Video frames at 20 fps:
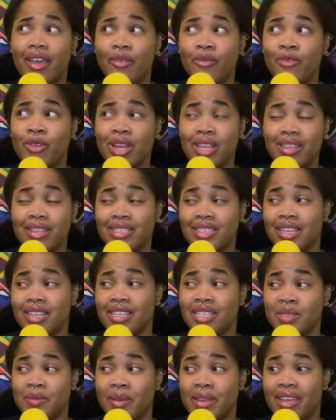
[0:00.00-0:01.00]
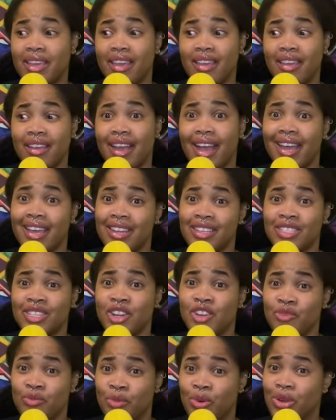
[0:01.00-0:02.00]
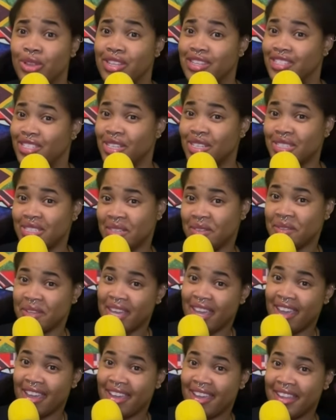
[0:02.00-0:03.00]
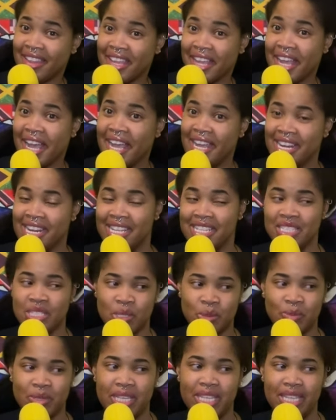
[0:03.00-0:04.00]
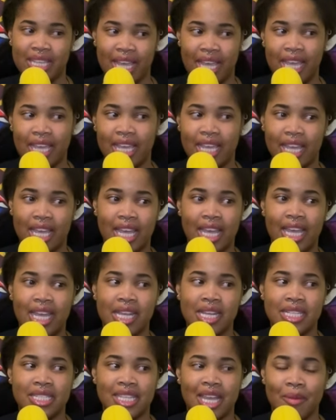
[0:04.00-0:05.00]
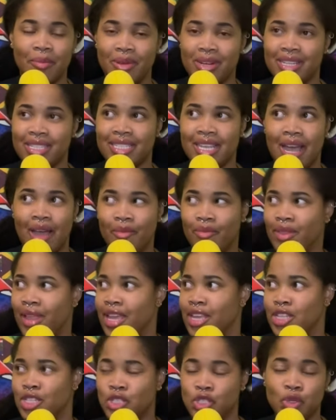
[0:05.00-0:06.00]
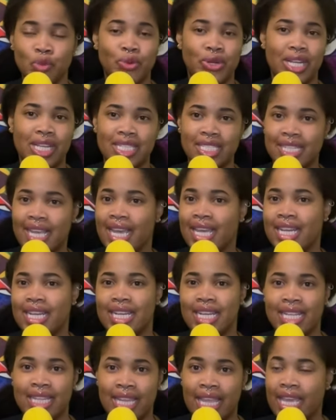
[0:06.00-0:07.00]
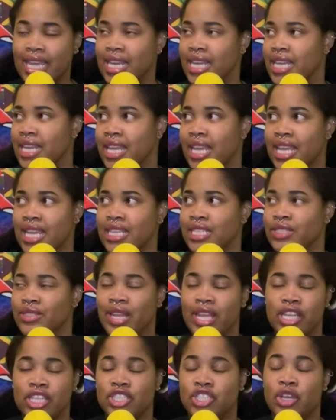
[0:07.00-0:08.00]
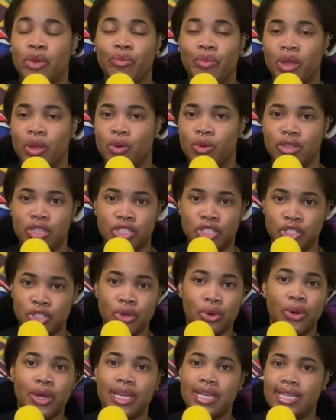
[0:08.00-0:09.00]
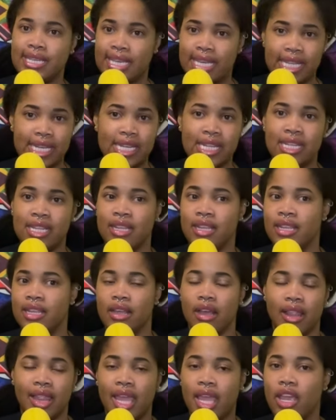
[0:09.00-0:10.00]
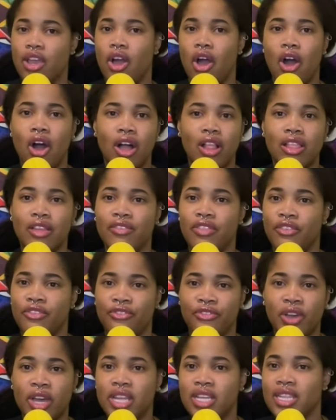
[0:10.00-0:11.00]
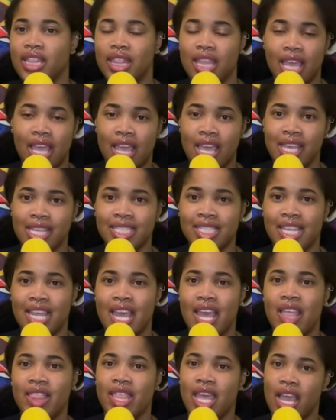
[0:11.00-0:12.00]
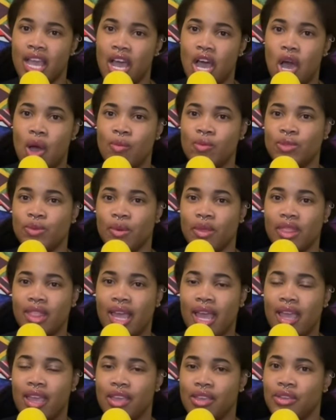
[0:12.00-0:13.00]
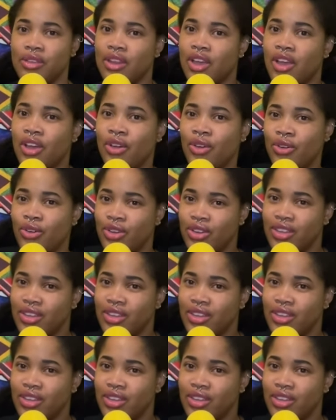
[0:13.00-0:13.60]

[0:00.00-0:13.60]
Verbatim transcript: realistically speaking, I deserve more than just okay. Like, I need to be like top of the top, like super excited, elated, eh, like jumping with joy, giddy, like all of the fun things that comes with like, you know,